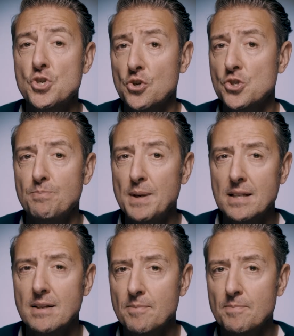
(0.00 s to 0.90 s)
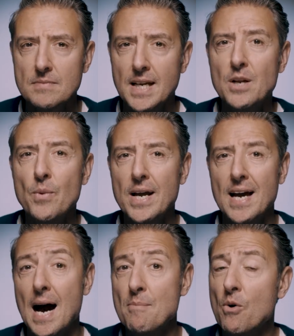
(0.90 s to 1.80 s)
shutter speed. Anyway,
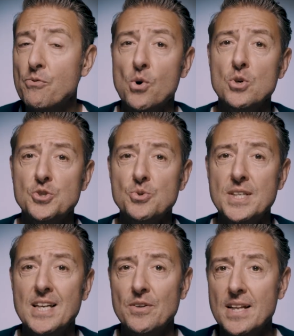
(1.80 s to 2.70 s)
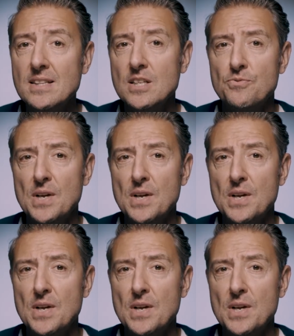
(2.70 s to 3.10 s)
I'm of course using an ND